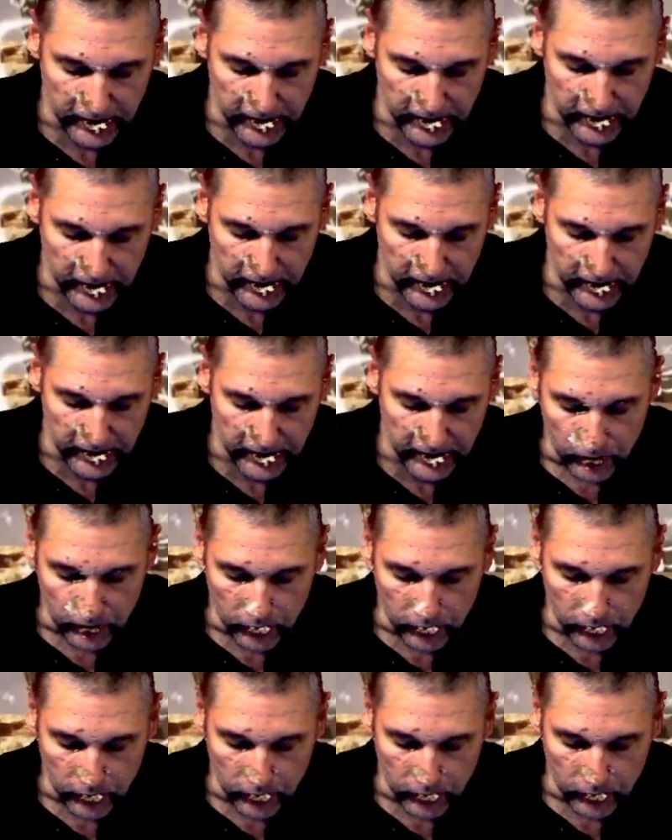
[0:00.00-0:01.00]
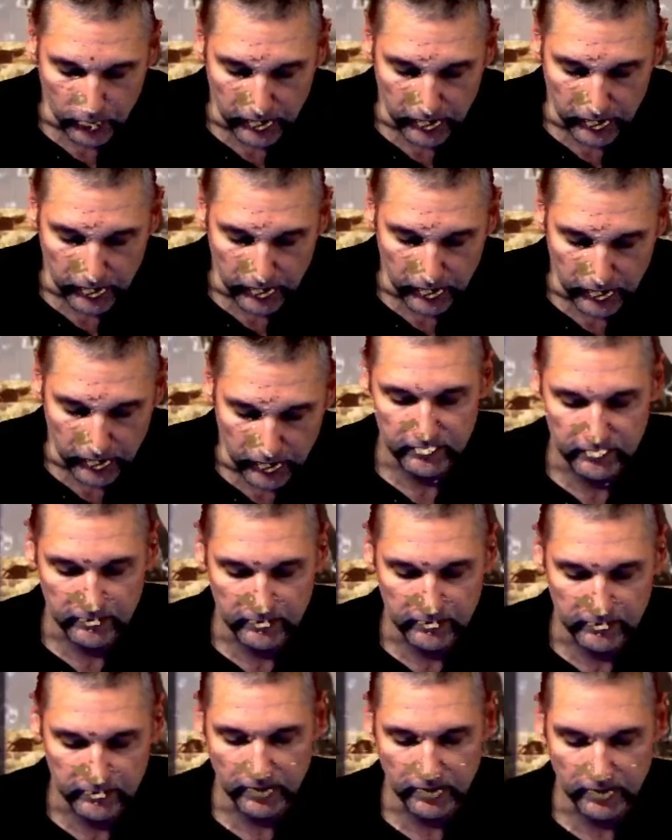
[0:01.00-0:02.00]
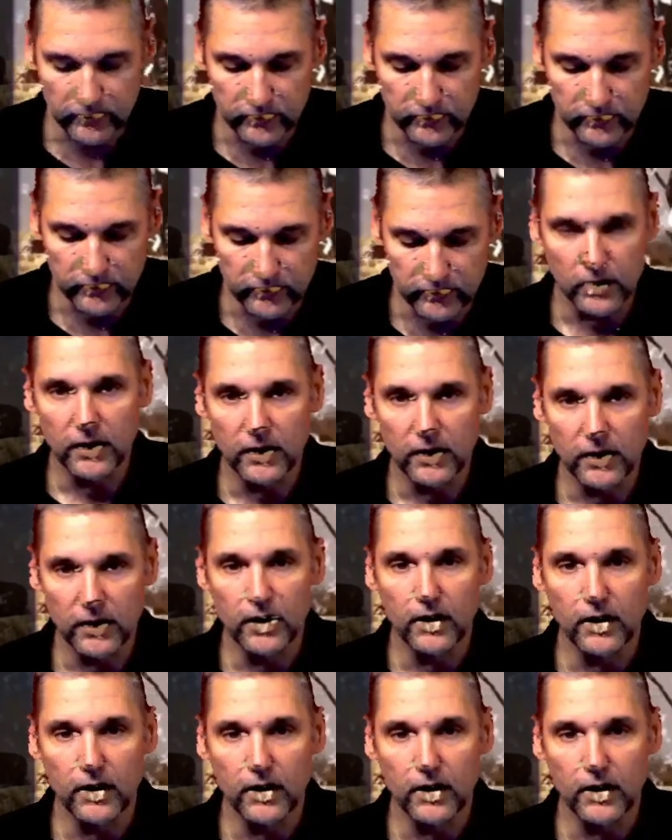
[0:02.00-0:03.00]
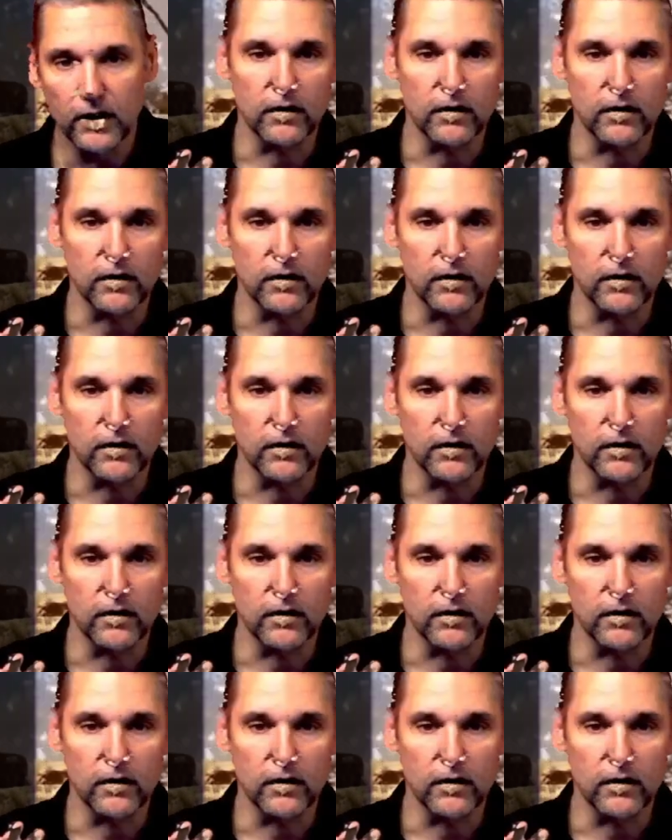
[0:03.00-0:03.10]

good tidings. Okay, so uh,